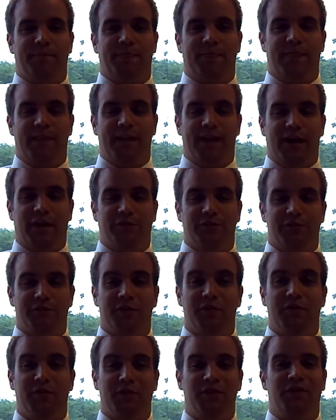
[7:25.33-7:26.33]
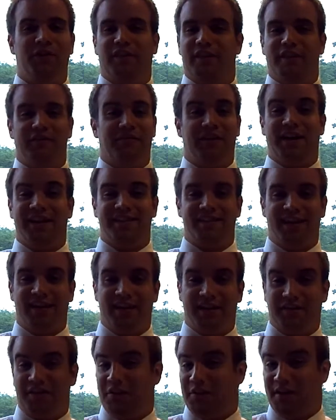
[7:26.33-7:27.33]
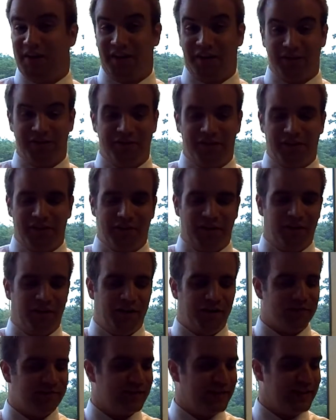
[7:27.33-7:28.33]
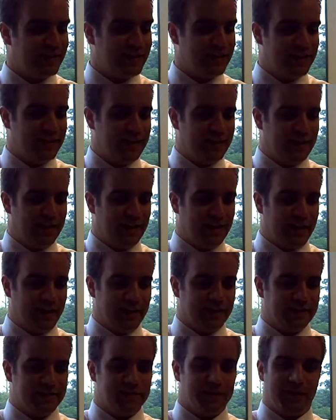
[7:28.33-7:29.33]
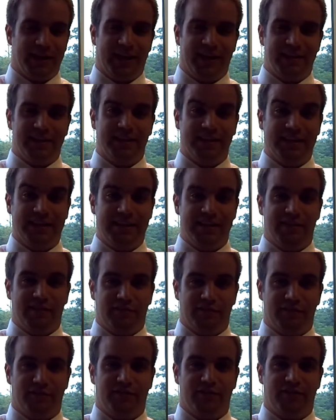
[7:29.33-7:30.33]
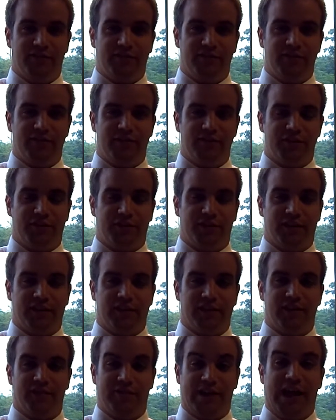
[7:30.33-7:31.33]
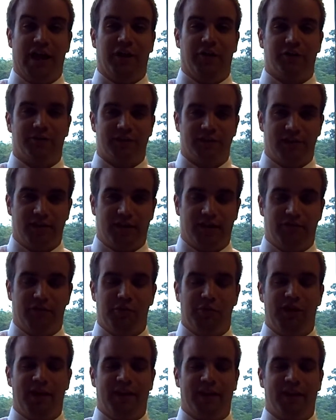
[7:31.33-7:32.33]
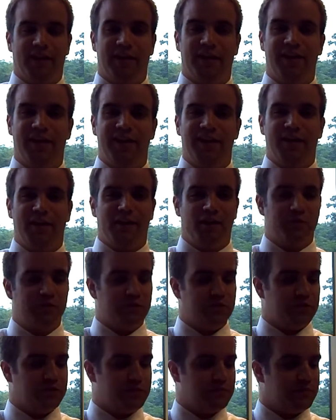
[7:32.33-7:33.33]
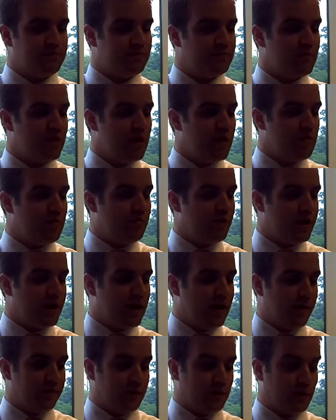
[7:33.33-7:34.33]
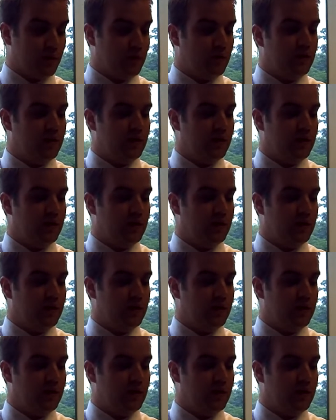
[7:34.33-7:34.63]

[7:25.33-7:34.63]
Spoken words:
that I was so new to the device I didn't know how to turn it off. So I had to leave during the vows of the wedding, which was pretty comical.